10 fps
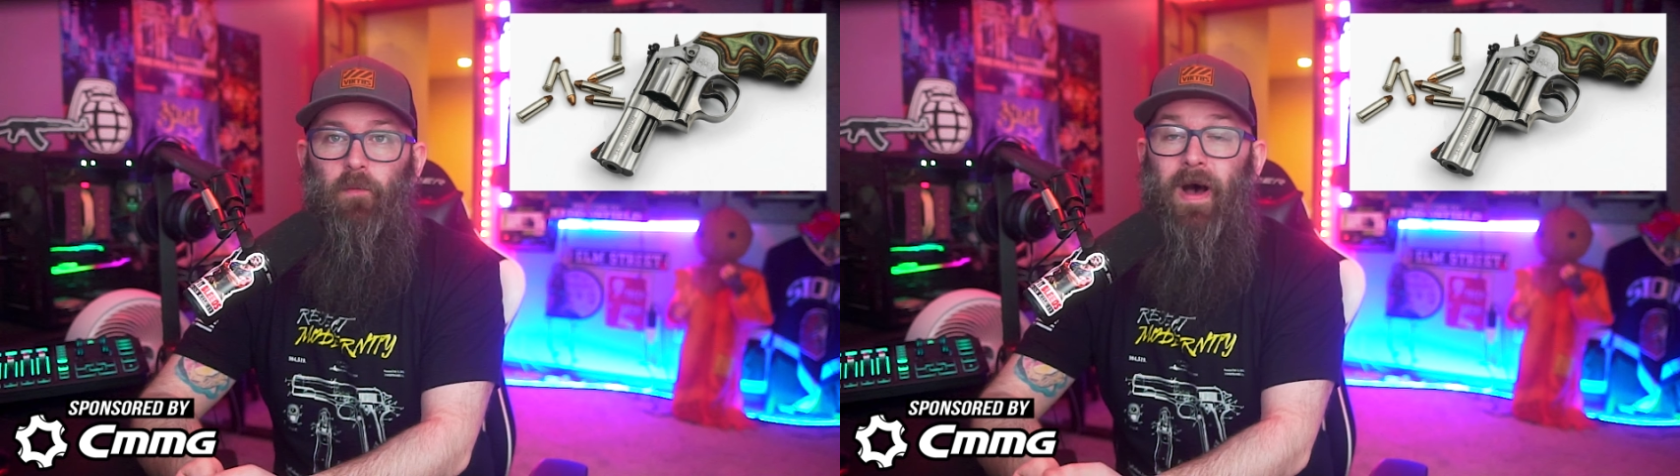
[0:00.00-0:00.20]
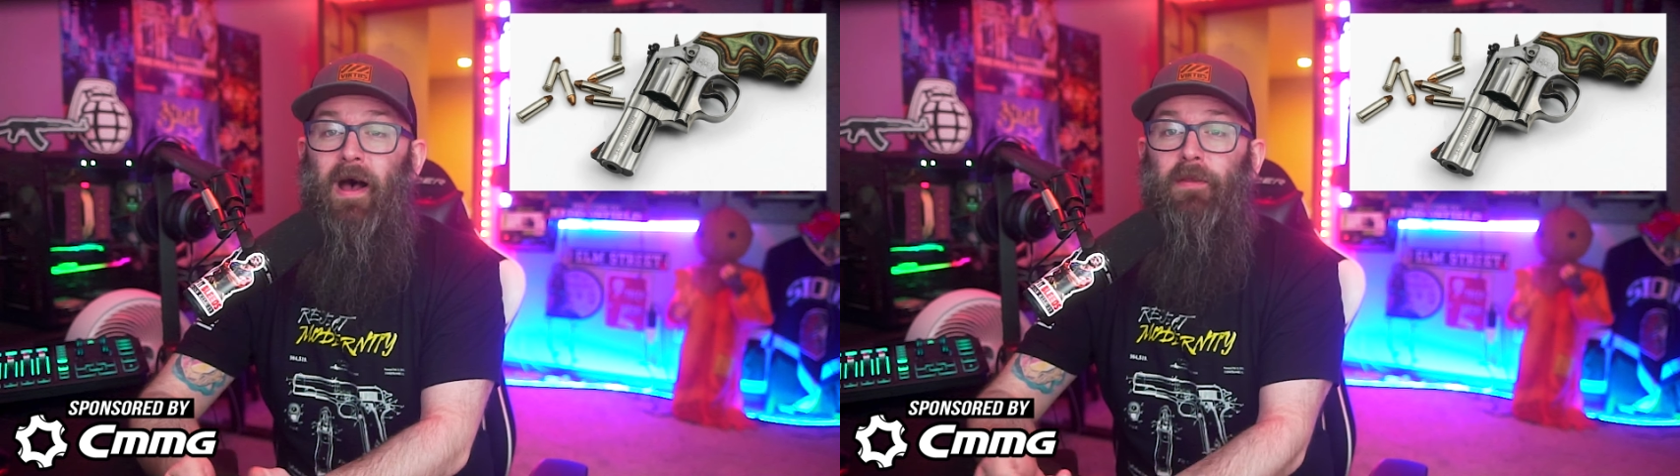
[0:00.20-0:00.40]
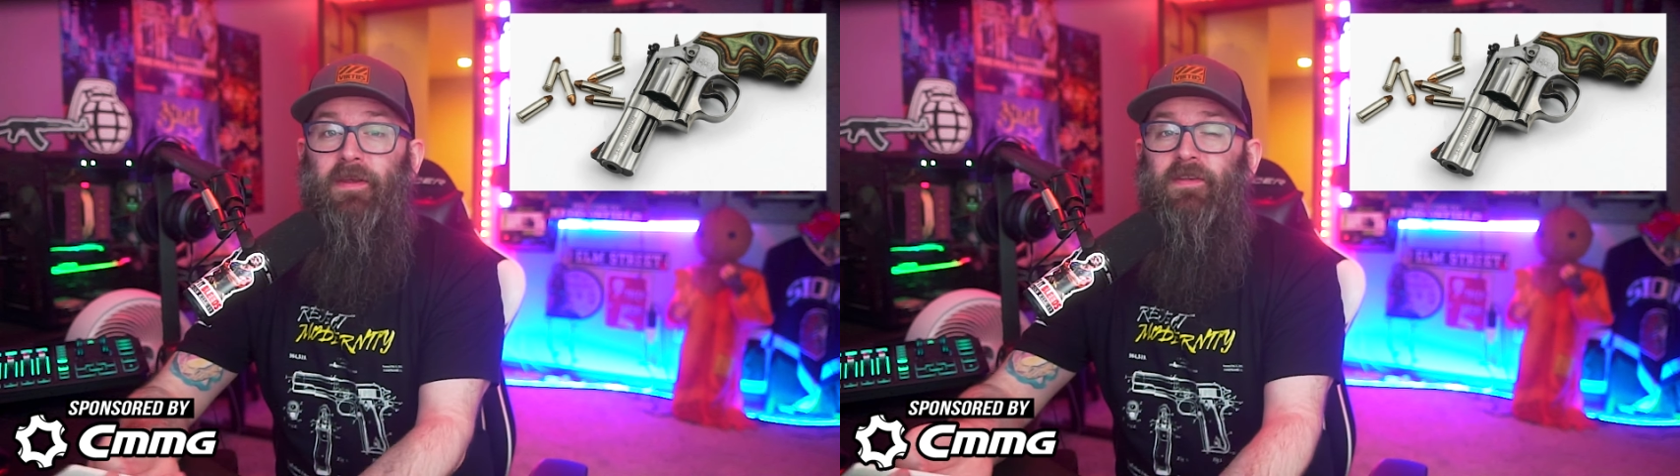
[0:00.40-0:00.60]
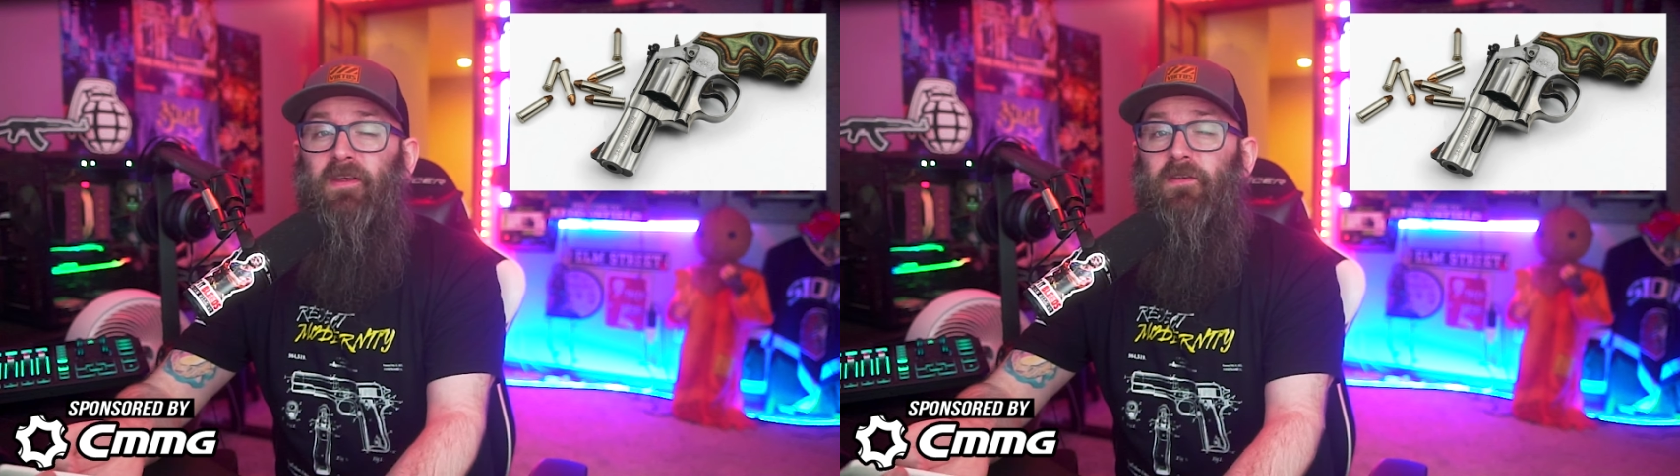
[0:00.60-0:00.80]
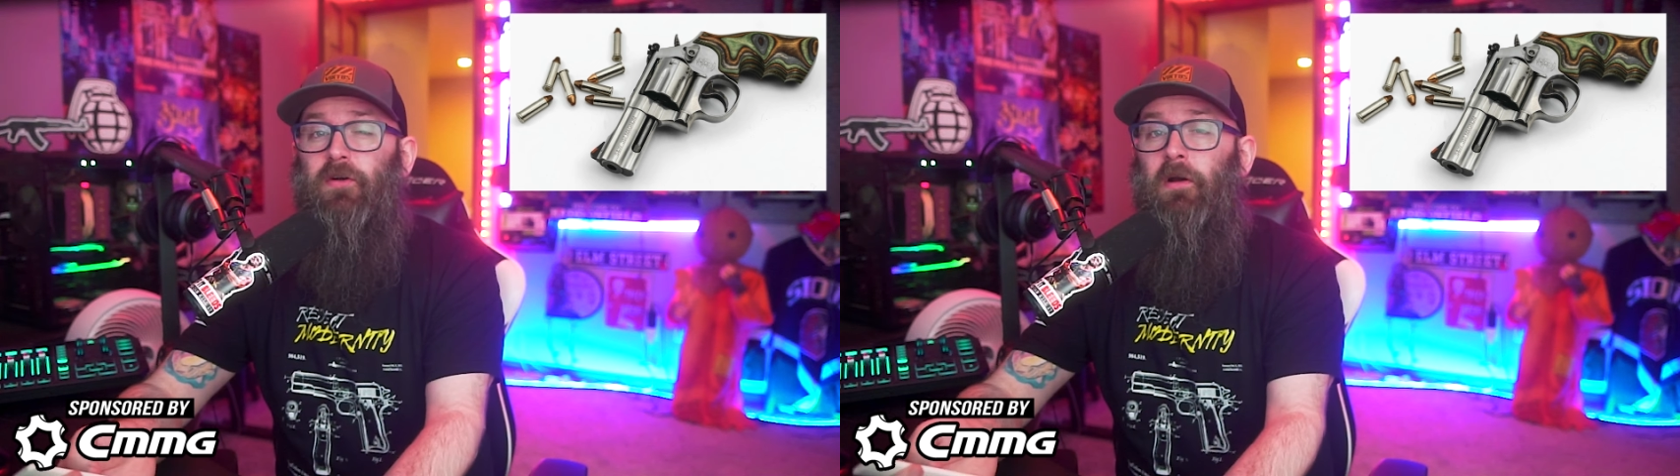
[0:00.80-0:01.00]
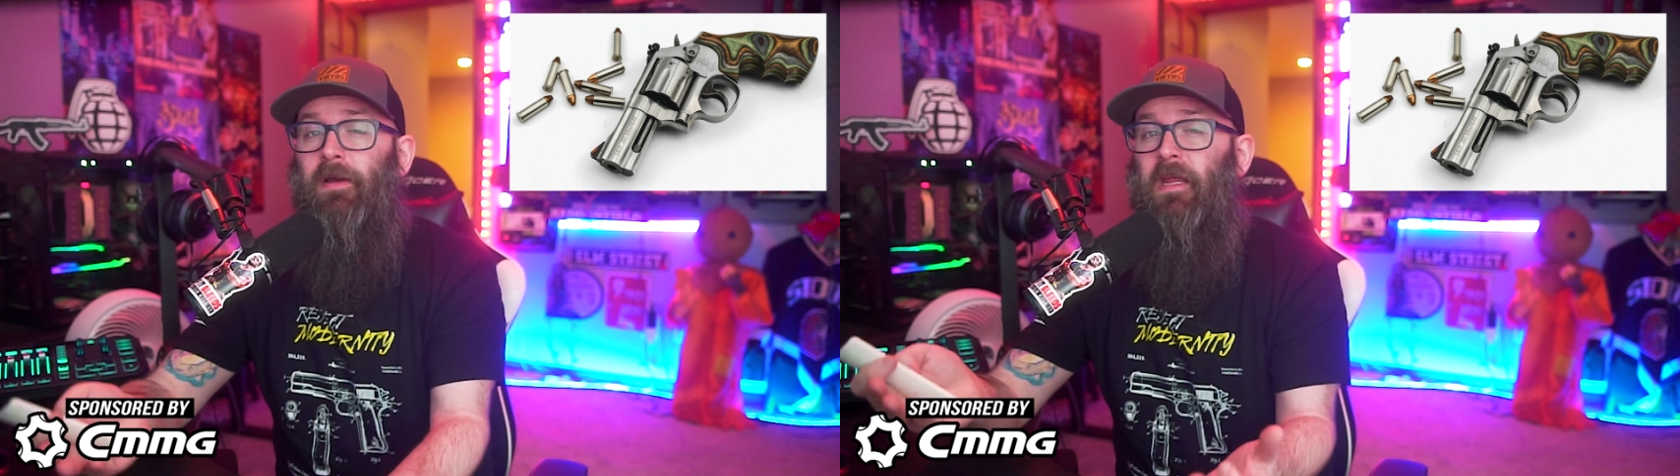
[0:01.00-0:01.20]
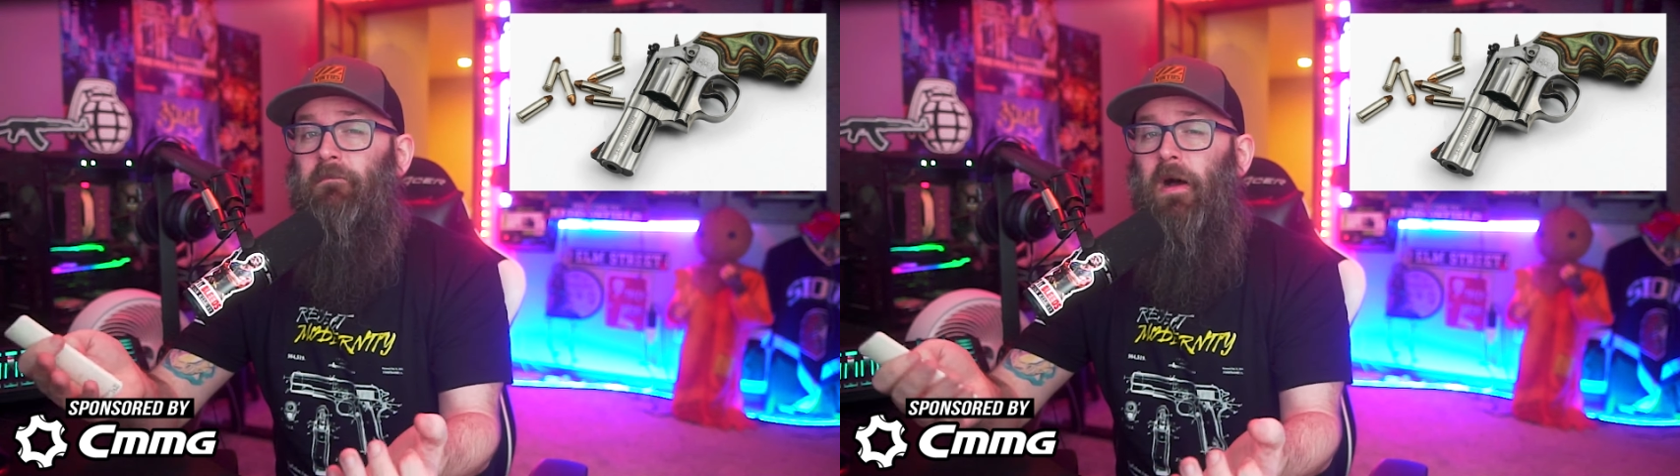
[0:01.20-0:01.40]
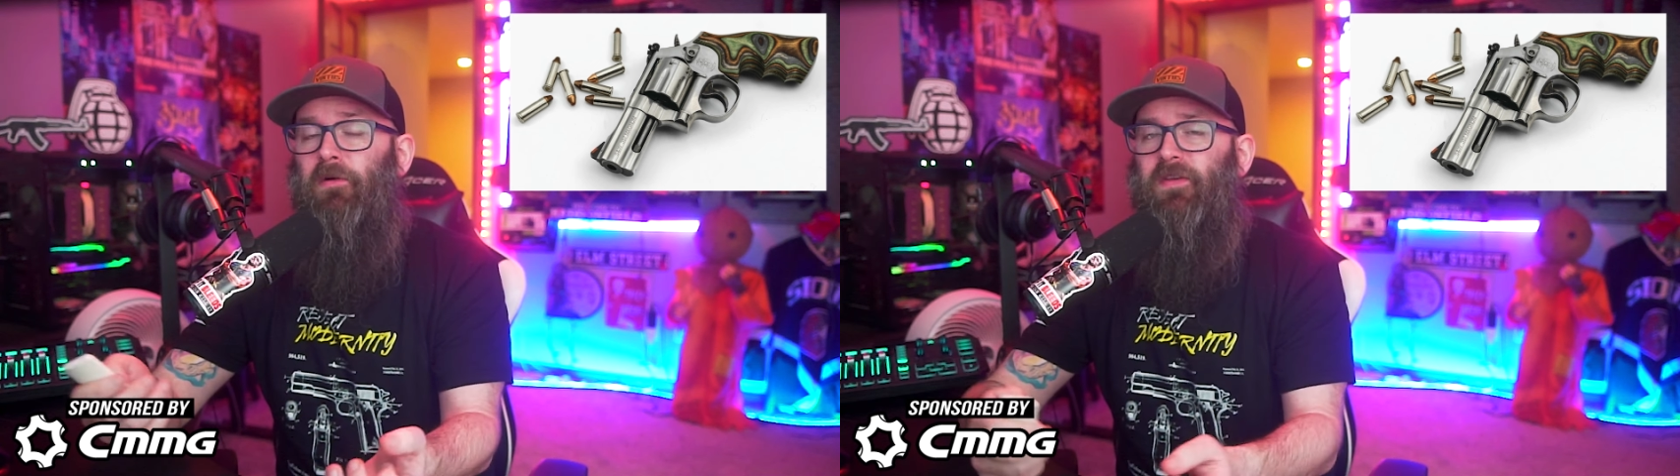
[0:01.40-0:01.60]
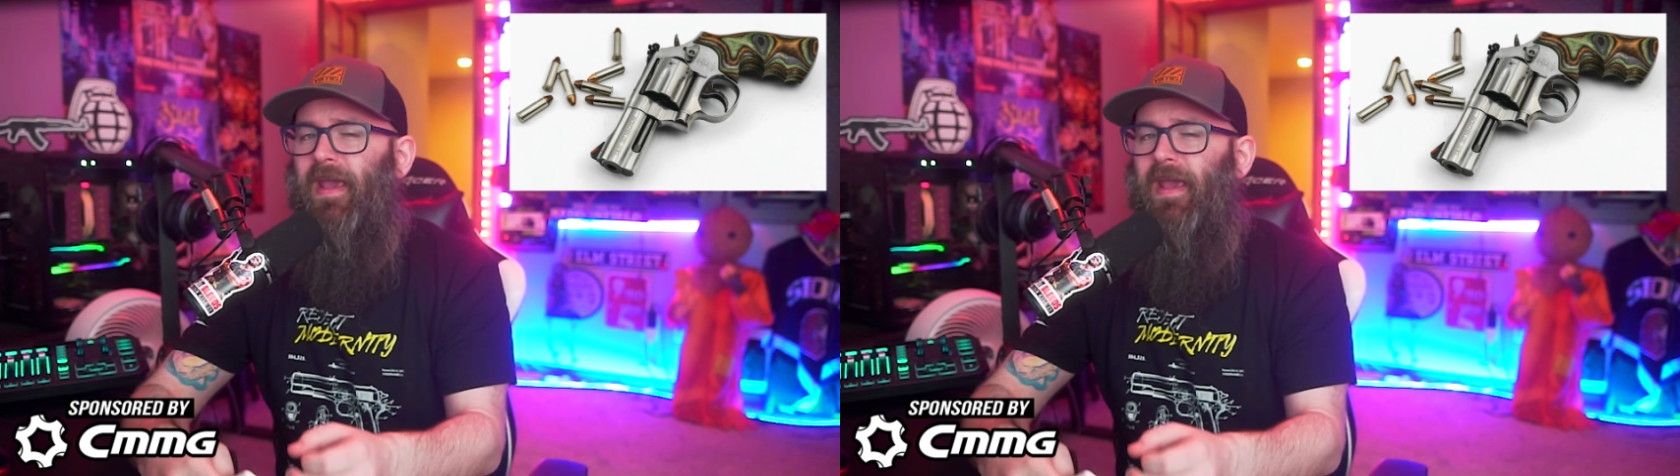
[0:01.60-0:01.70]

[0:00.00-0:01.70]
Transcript: While this is true in most